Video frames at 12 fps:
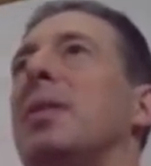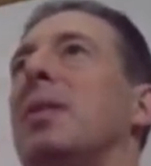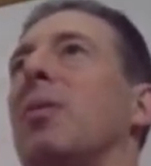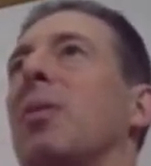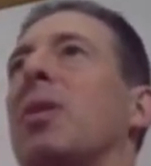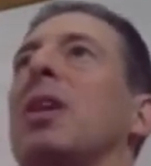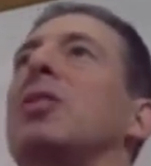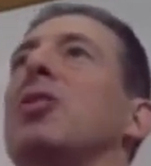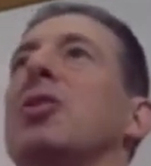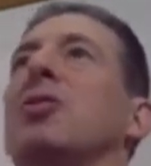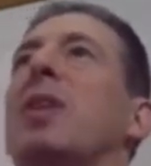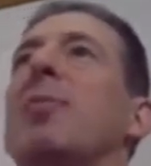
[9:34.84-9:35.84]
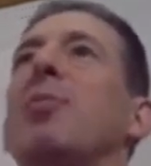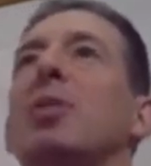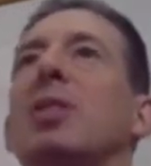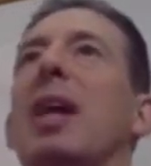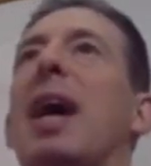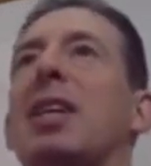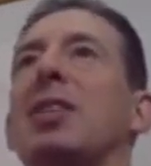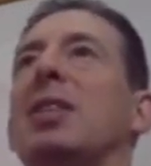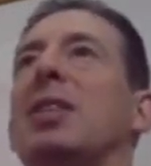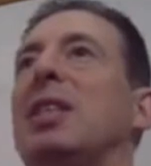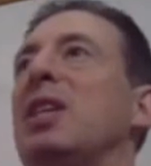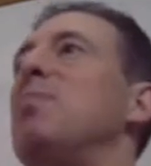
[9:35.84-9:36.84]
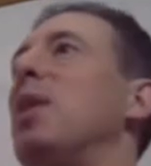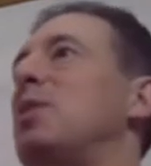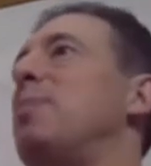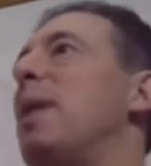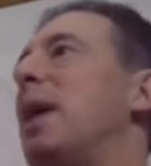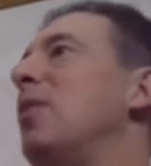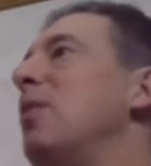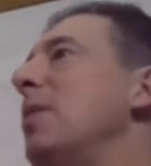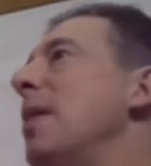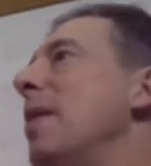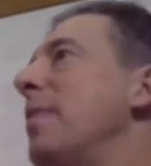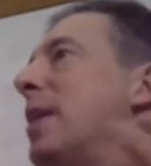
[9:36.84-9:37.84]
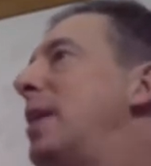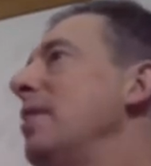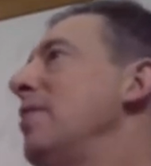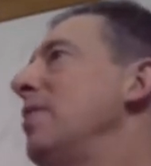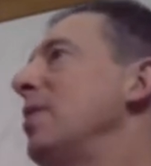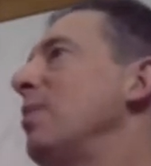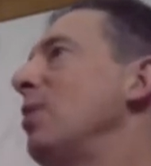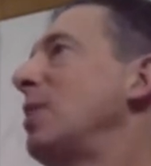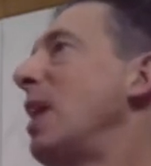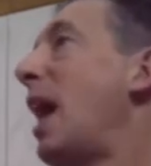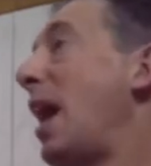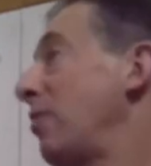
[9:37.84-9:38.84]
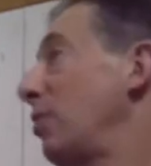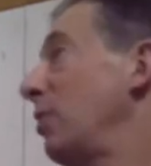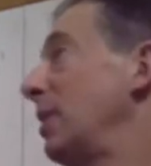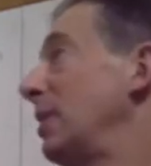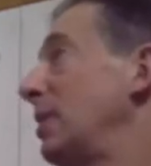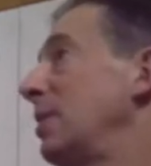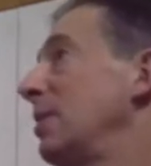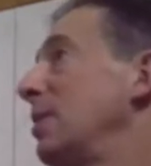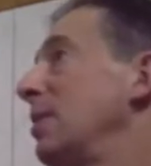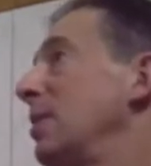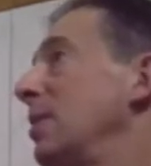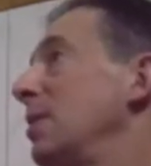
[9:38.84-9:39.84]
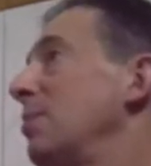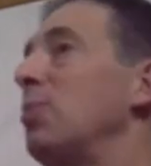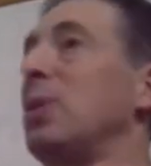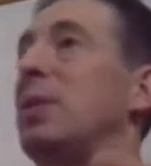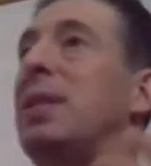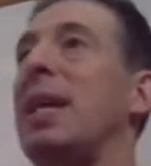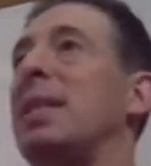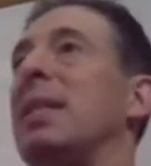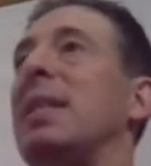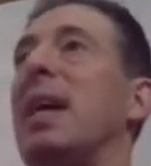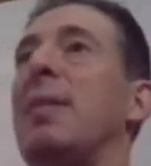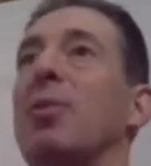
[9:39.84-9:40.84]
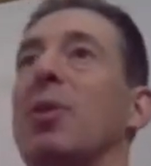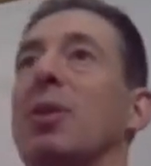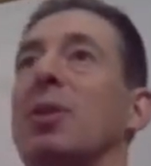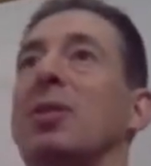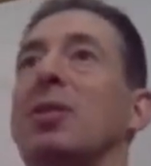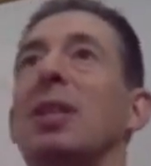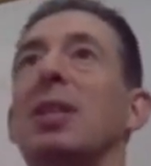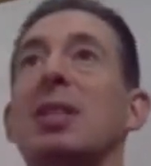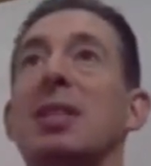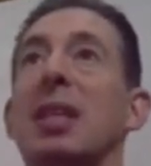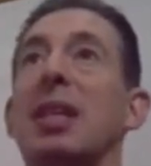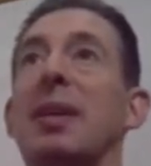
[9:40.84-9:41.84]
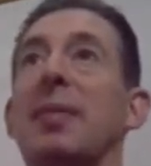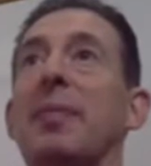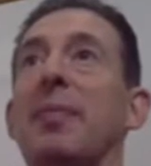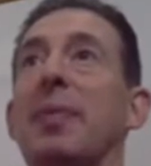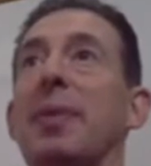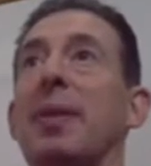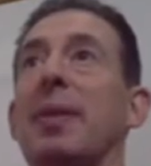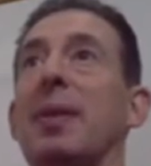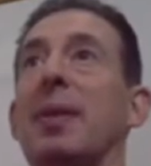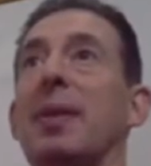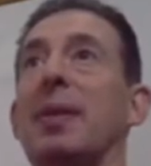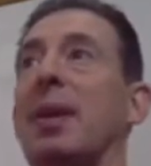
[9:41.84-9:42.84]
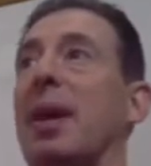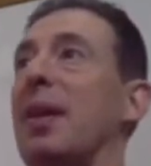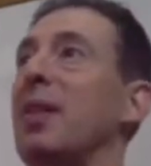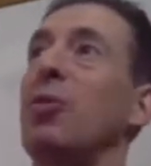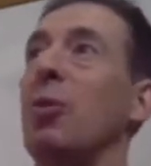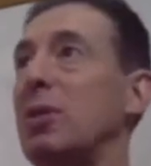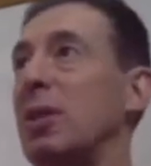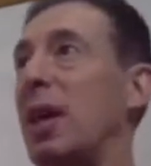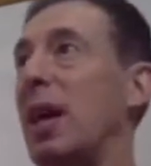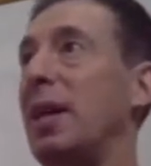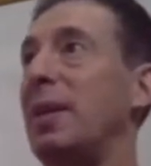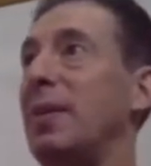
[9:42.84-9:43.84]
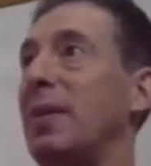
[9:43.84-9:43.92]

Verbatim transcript: there were clusters of neighborhoods that actually did much better than even the most affluent, protected neighborhoods in the city on the north side,